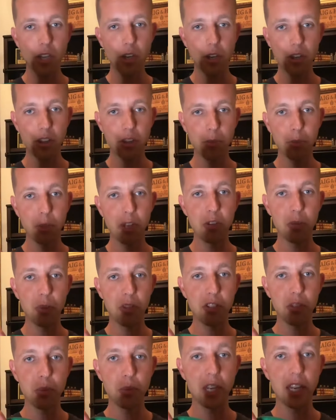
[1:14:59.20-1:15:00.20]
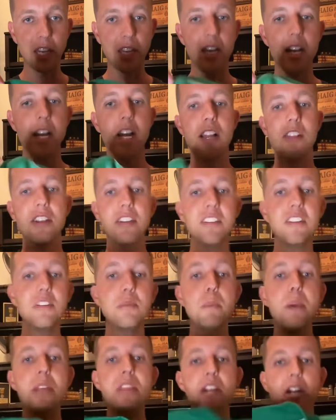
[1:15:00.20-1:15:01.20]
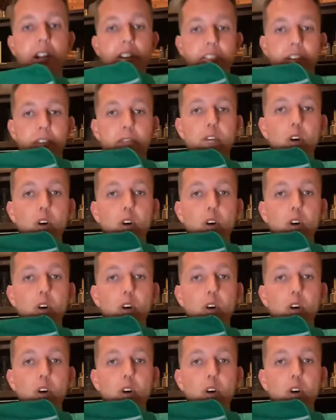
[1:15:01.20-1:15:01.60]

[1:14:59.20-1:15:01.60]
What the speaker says: go to this place once a week. This has been there. It's a